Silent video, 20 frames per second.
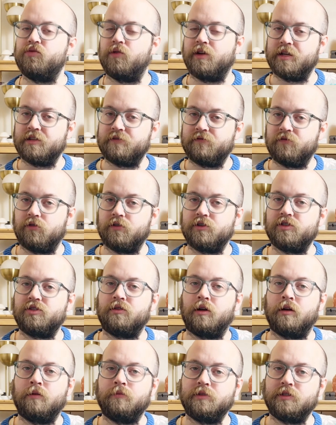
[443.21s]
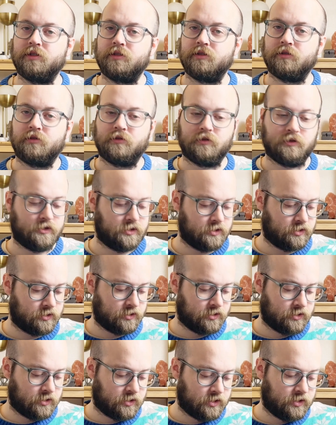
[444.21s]
one gets 4 strums.
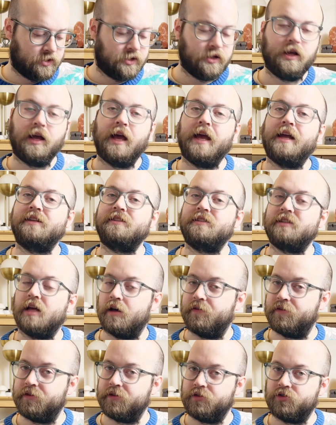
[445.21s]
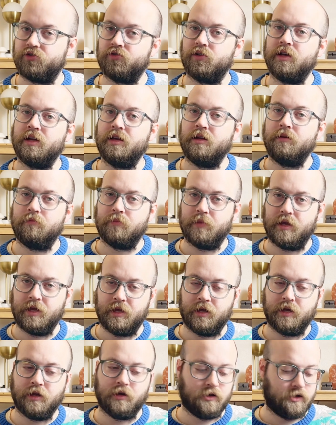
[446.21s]
A7,
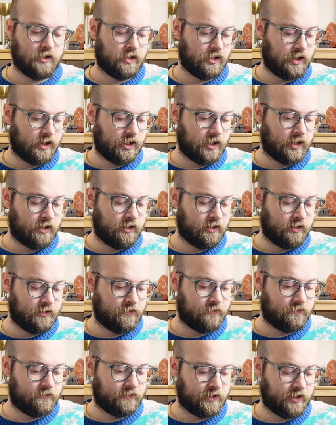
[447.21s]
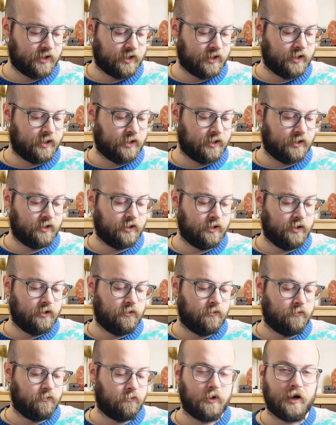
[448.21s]
dreaming of a
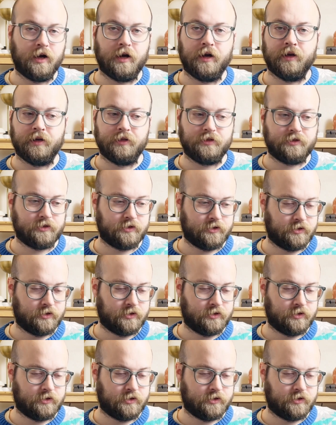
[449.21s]
white